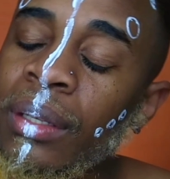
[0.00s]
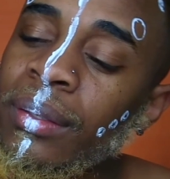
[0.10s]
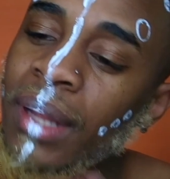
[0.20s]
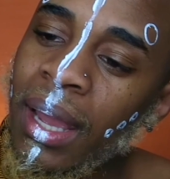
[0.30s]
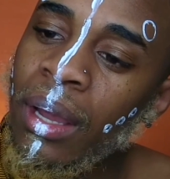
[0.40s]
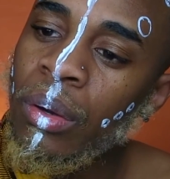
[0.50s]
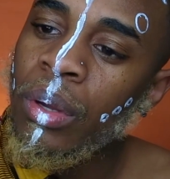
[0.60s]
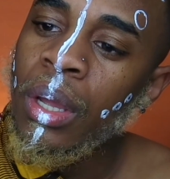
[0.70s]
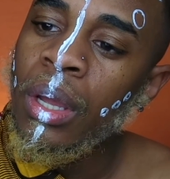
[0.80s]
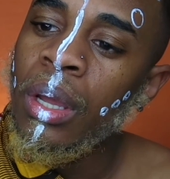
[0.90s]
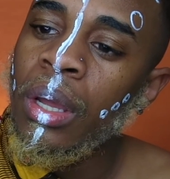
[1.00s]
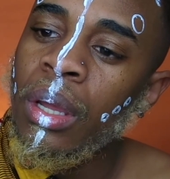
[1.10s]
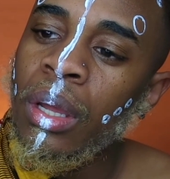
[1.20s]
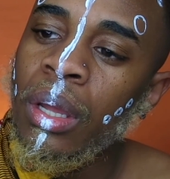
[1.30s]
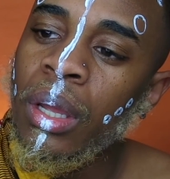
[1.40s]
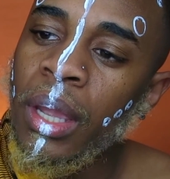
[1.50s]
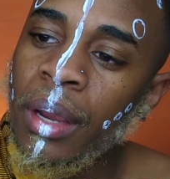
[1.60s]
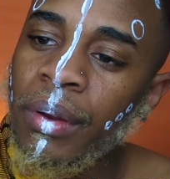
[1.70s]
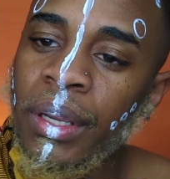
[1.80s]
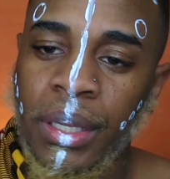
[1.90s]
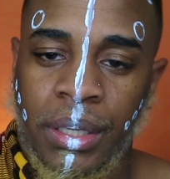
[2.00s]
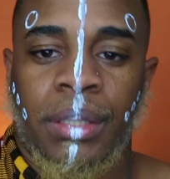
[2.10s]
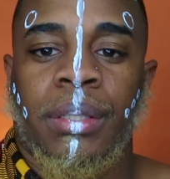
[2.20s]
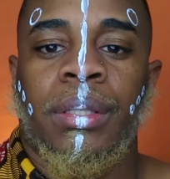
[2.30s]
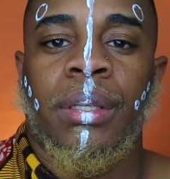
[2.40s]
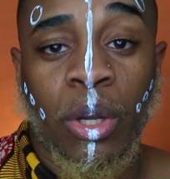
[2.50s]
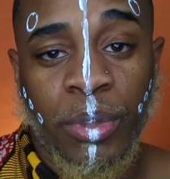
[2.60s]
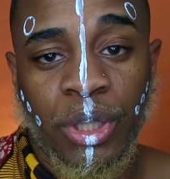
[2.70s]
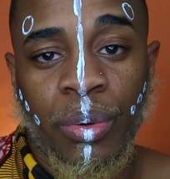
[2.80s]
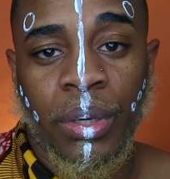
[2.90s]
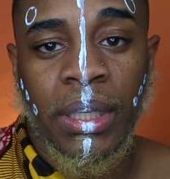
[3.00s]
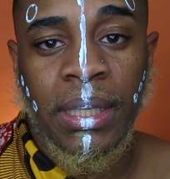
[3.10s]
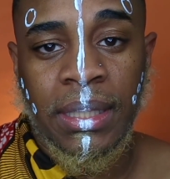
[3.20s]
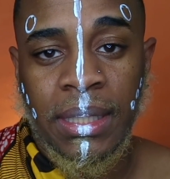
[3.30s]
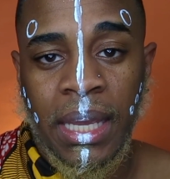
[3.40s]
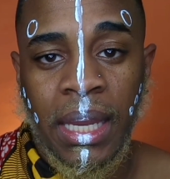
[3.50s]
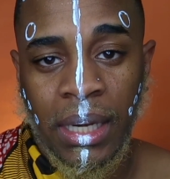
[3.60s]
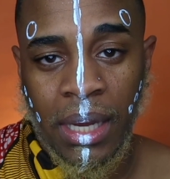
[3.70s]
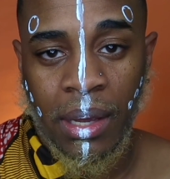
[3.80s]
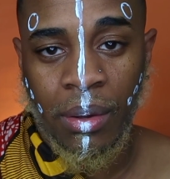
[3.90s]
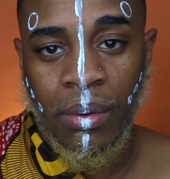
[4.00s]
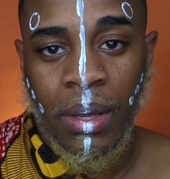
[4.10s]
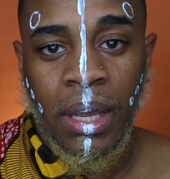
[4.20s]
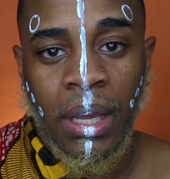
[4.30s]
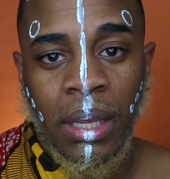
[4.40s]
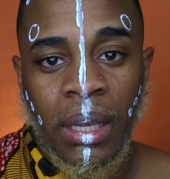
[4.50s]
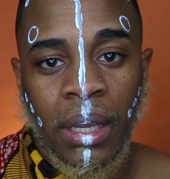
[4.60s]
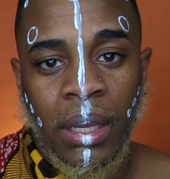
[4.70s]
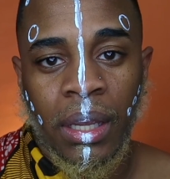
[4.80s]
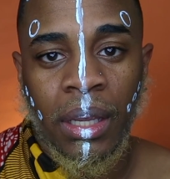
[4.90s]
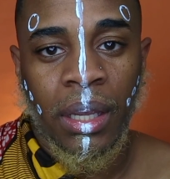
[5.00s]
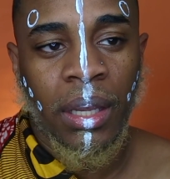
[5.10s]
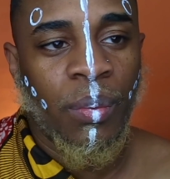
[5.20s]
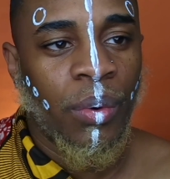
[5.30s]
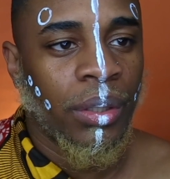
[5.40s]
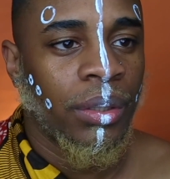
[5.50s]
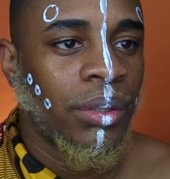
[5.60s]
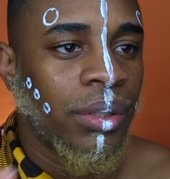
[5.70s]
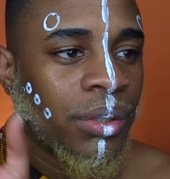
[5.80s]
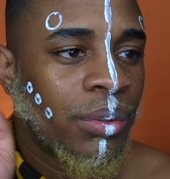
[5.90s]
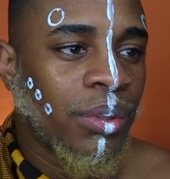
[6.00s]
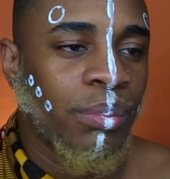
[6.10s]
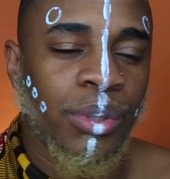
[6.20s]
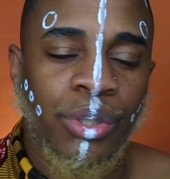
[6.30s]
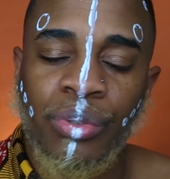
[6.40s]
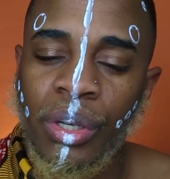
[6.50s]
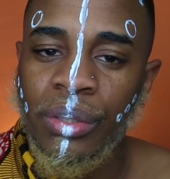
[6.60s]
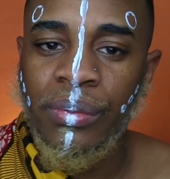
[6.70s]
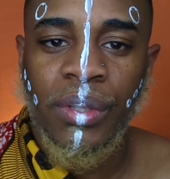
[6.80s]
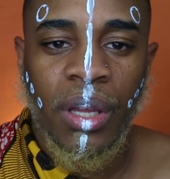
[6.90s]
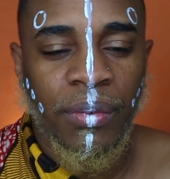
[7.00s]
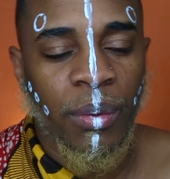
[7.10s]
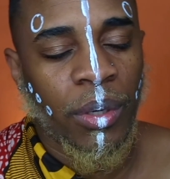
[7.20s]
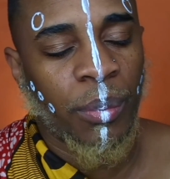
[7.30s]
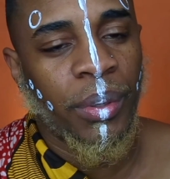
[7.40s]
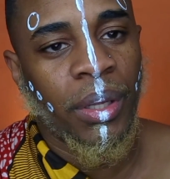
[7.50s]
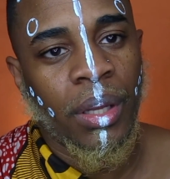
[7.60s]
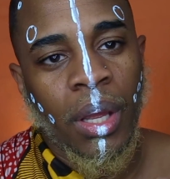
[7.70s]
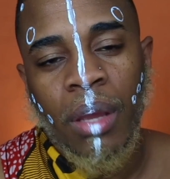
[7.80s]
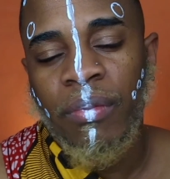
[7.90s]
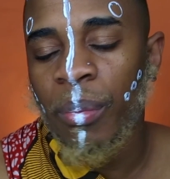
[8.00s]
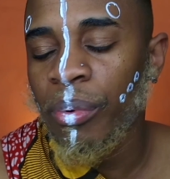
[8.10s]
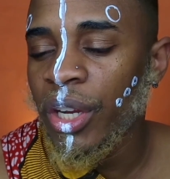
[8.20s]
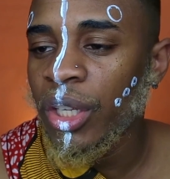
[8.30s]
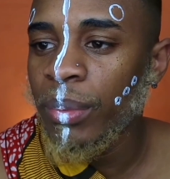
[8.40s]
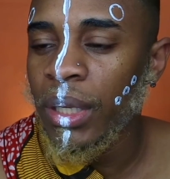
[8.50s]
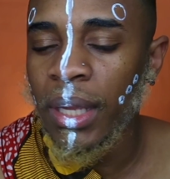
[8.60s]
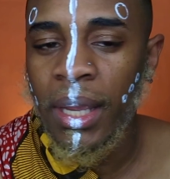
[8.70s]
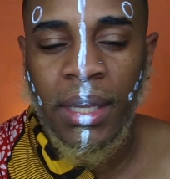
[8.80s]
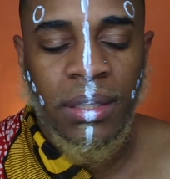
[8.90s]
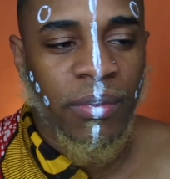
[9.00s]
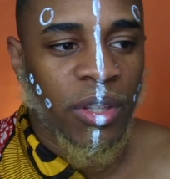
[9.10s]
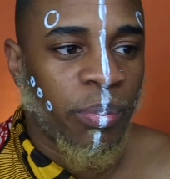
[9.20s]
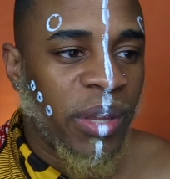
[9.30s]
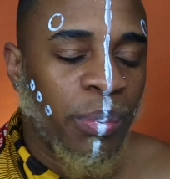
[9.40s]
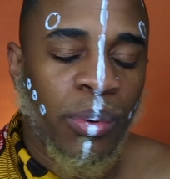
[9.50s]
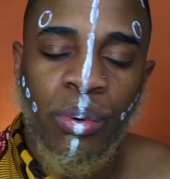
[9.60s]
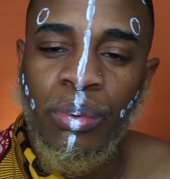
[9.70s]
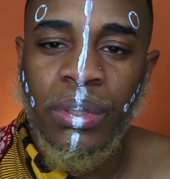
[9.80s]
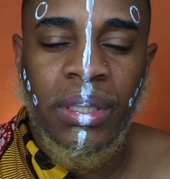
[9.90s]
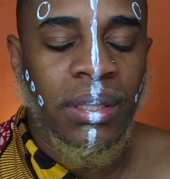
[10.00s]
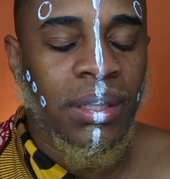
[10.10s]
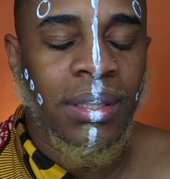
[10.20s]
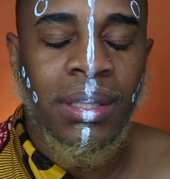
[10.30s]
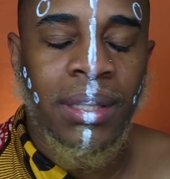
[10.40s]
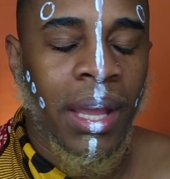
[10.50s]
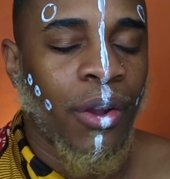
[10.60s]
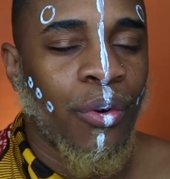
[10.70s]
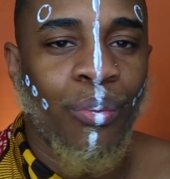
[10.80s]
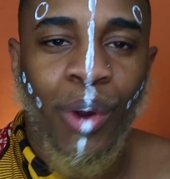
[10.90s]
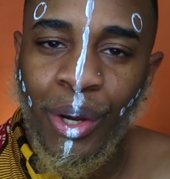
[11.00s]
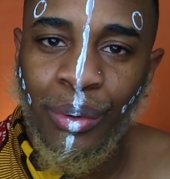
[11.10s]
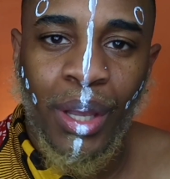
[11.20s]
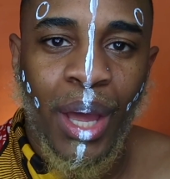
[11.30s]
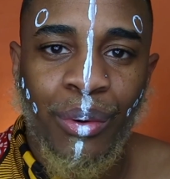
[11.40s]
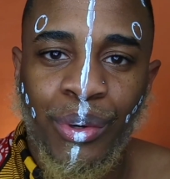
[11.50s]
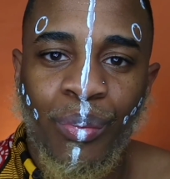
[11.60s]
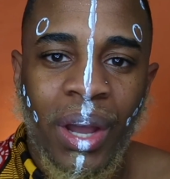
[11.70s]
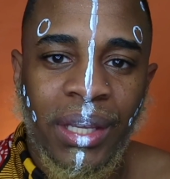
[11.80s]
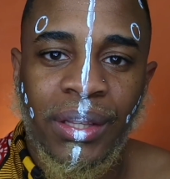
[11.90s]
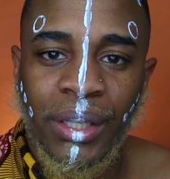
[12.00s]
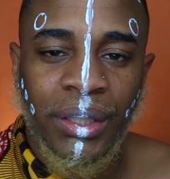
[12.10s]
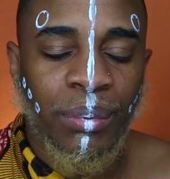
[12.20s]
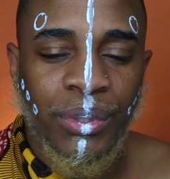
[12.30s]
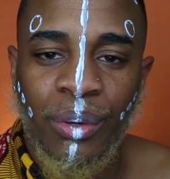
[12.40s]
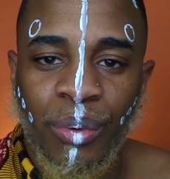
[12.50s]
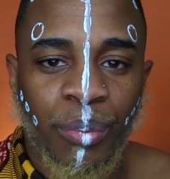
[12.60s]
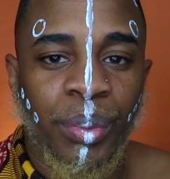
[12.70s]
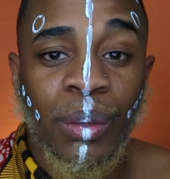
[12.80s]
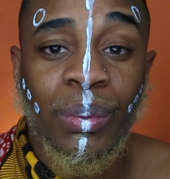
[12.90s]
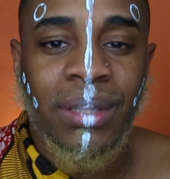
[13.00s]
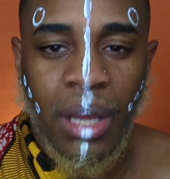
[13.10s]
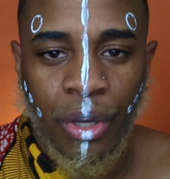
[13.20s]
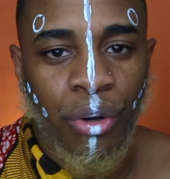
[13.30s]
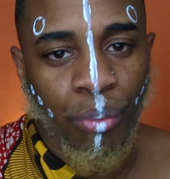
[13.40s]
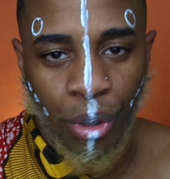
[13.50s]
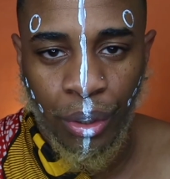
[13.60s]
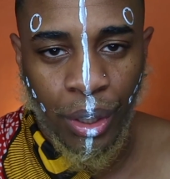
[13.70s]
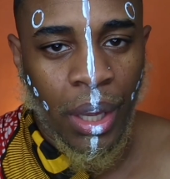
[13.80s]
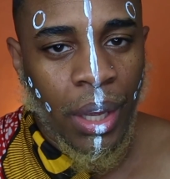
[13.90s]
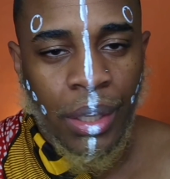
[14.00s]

Now. Michael B. Jordan is king now, and he wanna just do some destructive stuff. He wanna put vibranium in the hands of other people who just ain't gonna work. I don't know why he thought that was gonna work, but it was not gonna work.